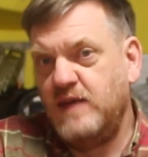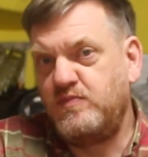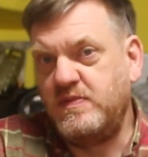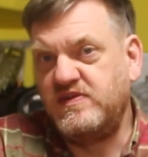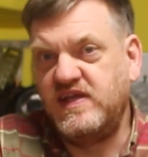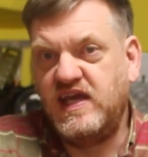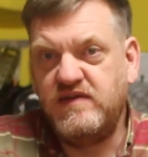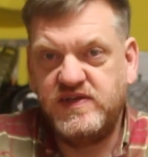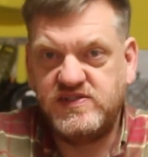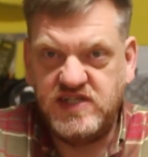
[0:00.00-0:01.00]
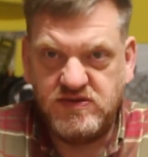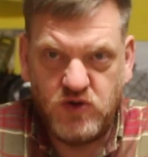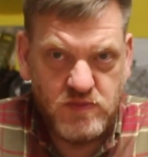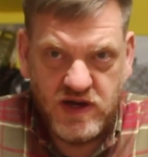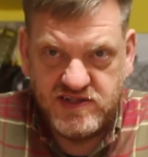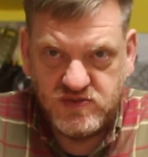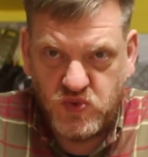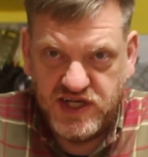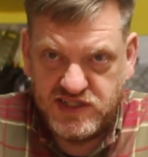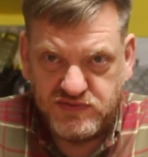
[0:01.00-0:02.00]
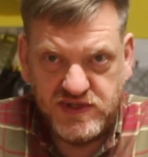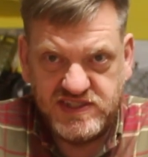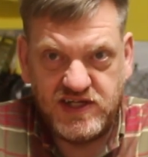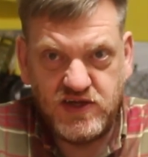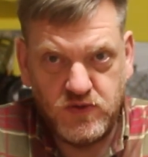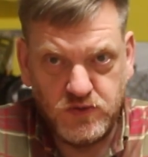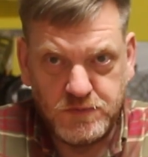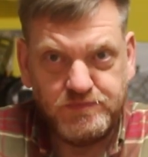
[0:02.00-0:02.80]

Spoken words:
probably think if it's 0 or -1, it's freezing cold.